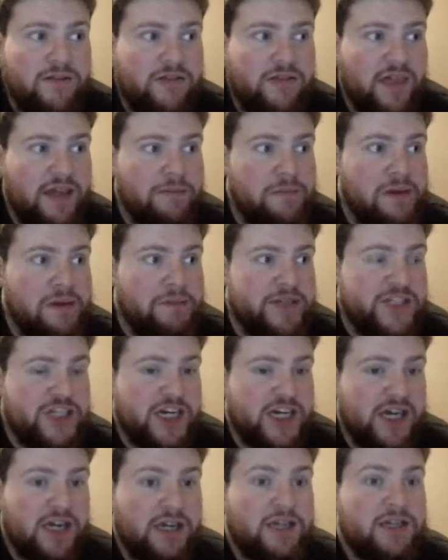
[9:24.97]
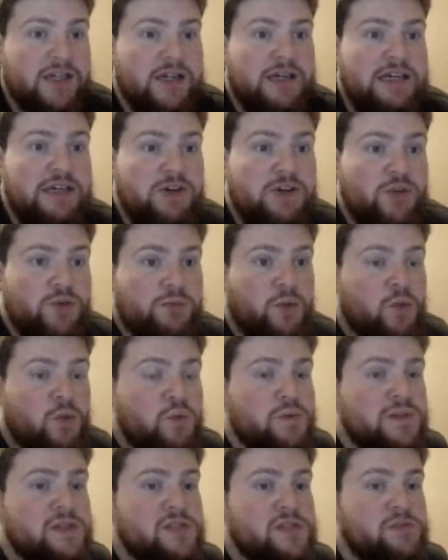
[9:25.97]
Thingamajig, He Who
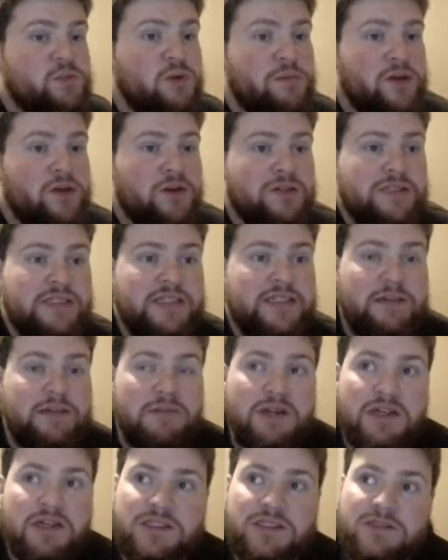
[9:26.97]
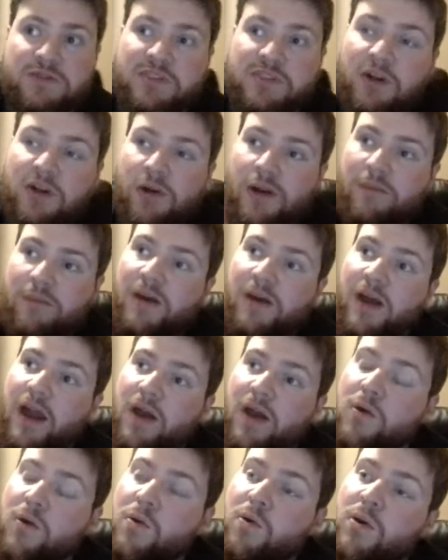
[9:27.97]
Moans, put me onto it because he was talking about
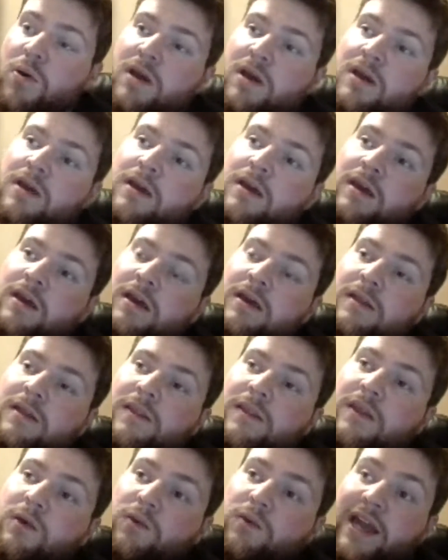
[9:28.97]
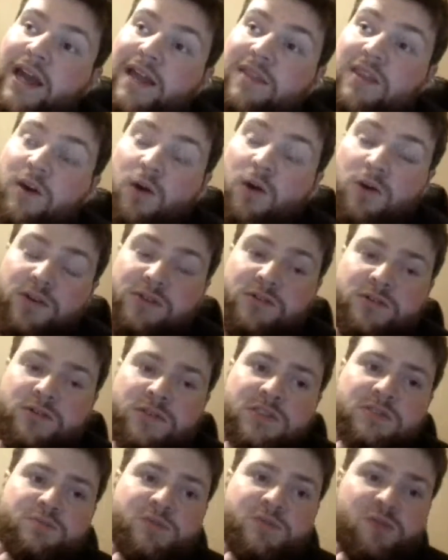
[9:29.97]
how they only had the
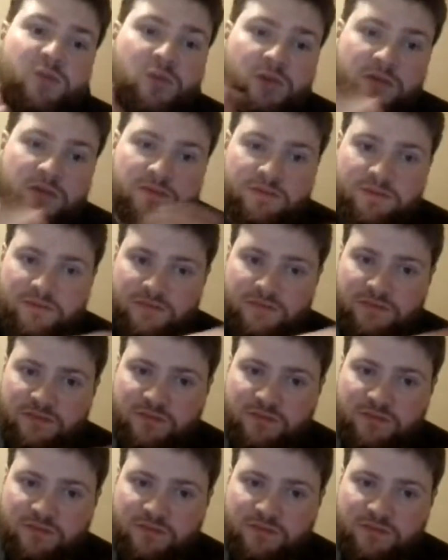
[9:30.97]
audios before,